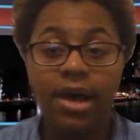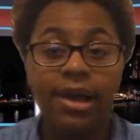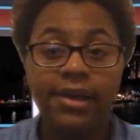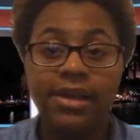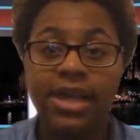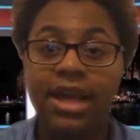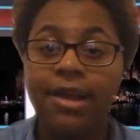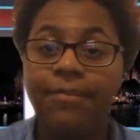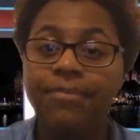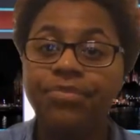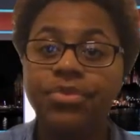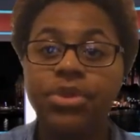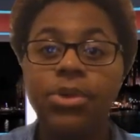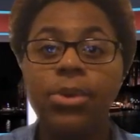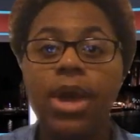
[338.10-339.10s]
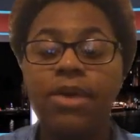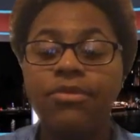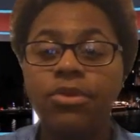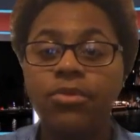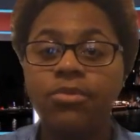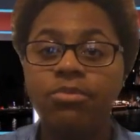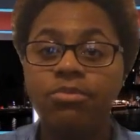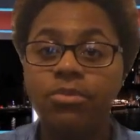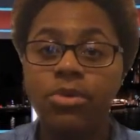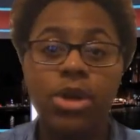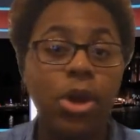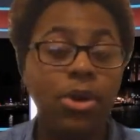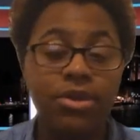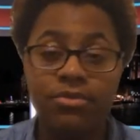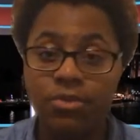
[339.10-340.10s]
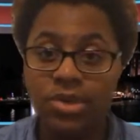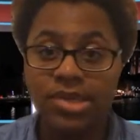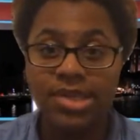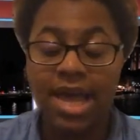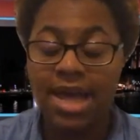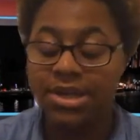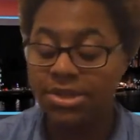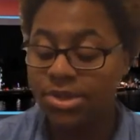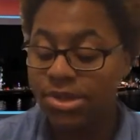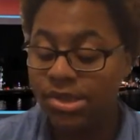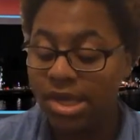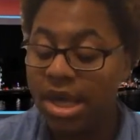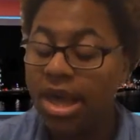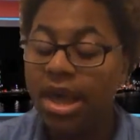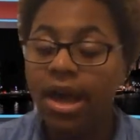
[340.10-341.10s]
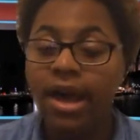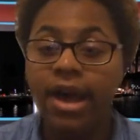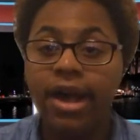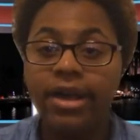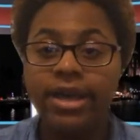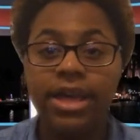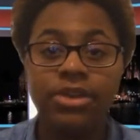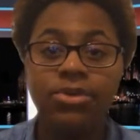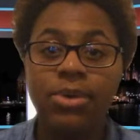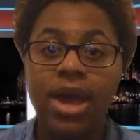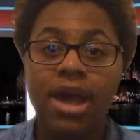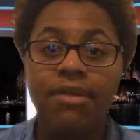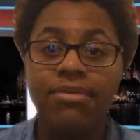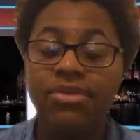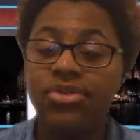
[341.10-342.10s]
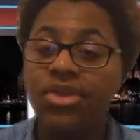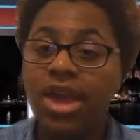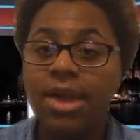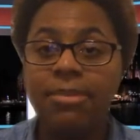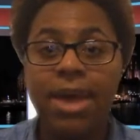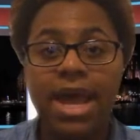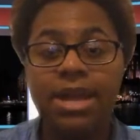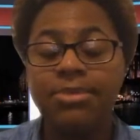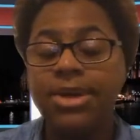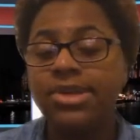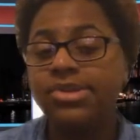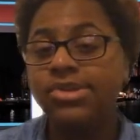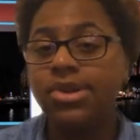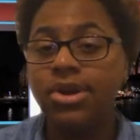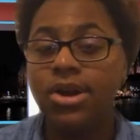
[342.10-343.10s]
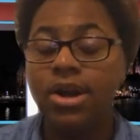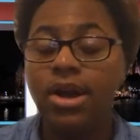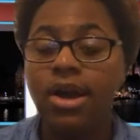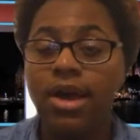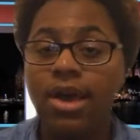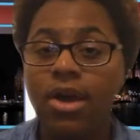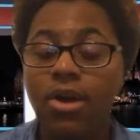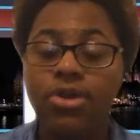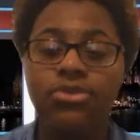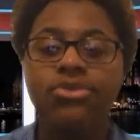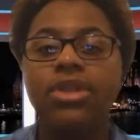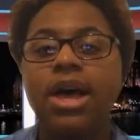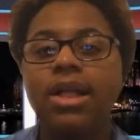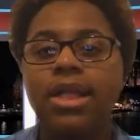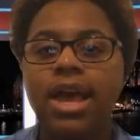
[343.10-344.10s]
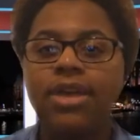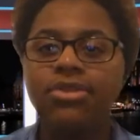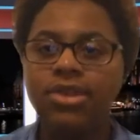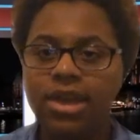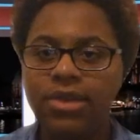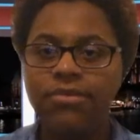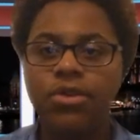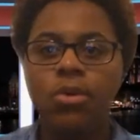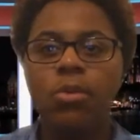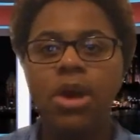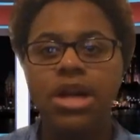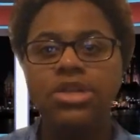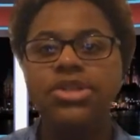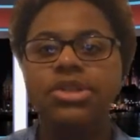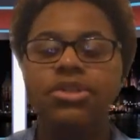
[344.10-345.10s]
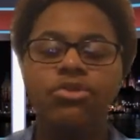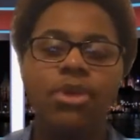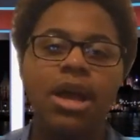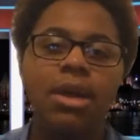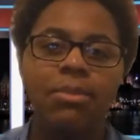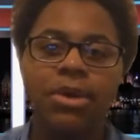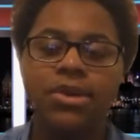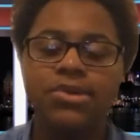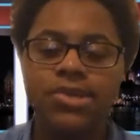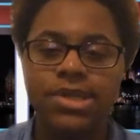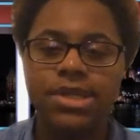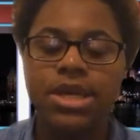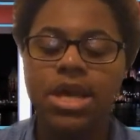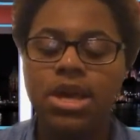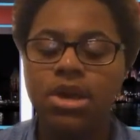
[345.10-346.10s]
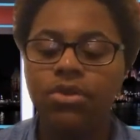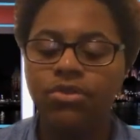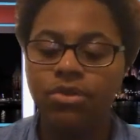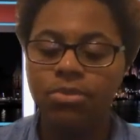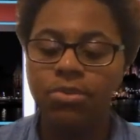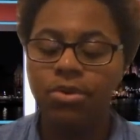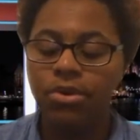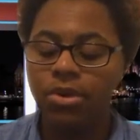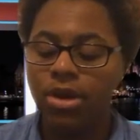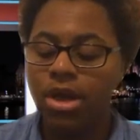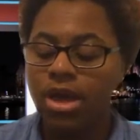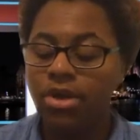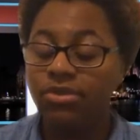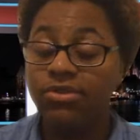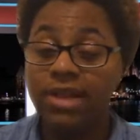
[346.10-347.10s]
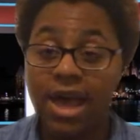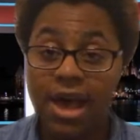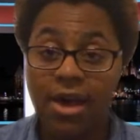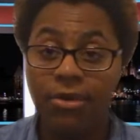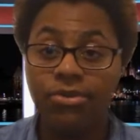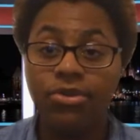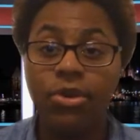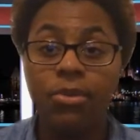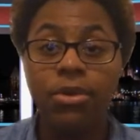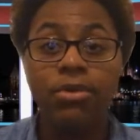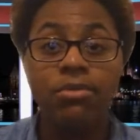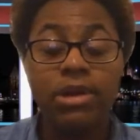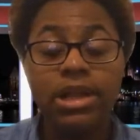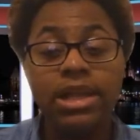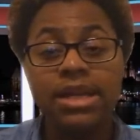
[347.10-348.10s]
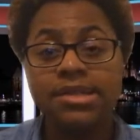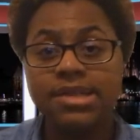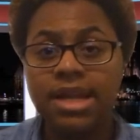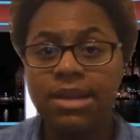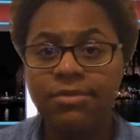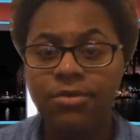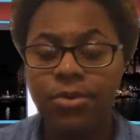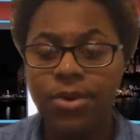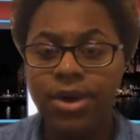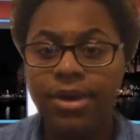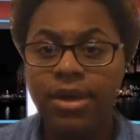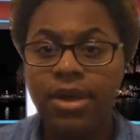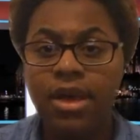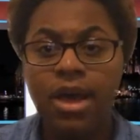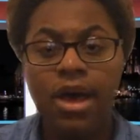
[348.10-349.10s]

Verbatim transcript: Uh, again, you have your current voice actors. Uh, again, you have the same anime star uh, art style as if you're watching the Dragon Ball Z Super style. So we're really excited for it.